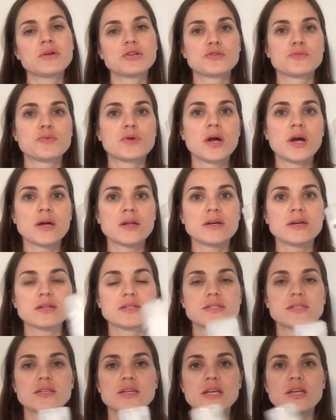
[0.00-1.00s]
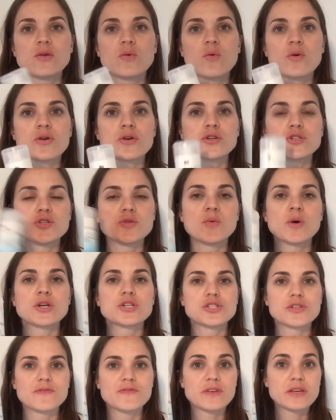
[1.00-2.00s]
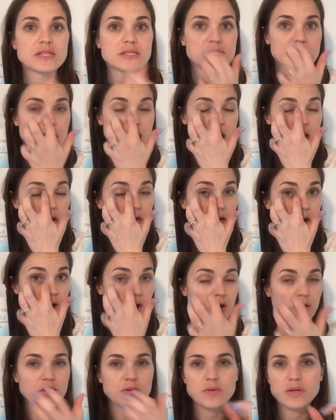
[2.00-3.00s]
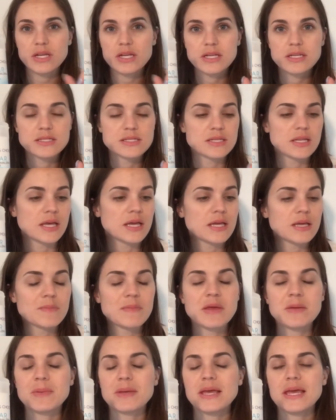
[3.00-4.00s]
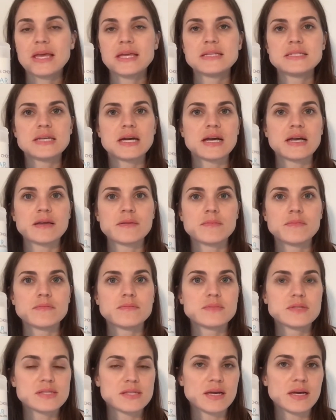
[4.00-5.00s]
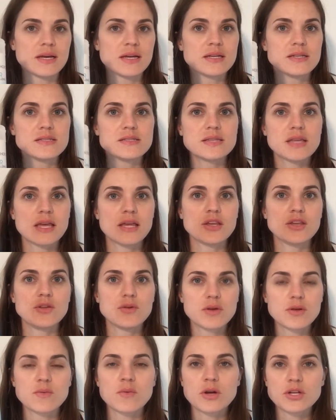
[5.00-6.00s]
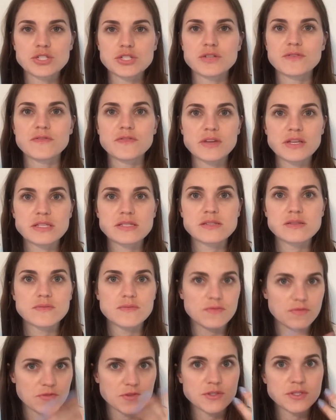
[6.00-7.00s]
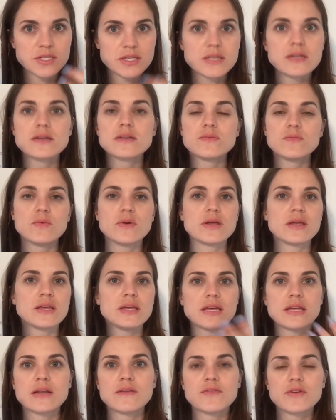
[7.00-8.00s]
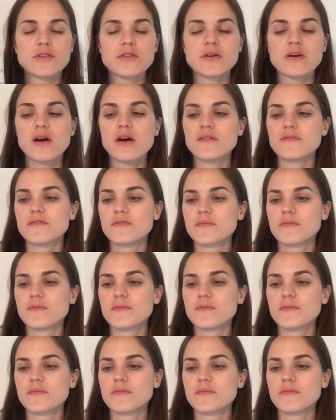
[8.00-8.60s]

much product in order to wash your face. All you need is like maybe a dime size and you can wash your face fully and get everything off.